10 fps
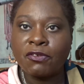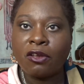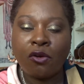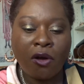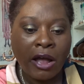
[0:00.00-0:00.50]

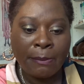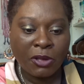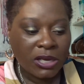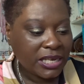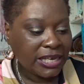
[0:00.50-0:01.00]
So I'm
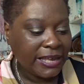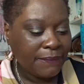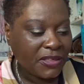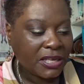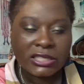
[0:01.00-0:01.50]
going to
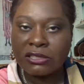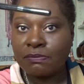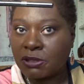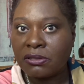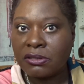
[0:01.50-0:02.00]
keep this
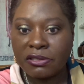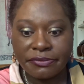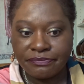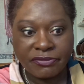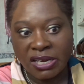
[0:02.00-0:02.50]
because
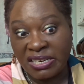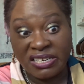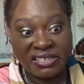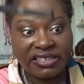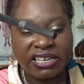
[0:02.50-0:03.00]
I need
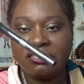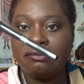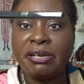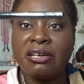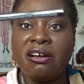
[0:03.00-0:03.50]
a standard
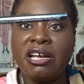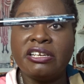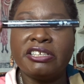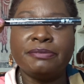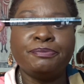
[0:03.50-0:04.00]
black
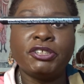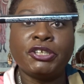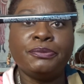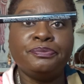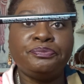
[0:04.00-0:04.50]
eyeliner. So,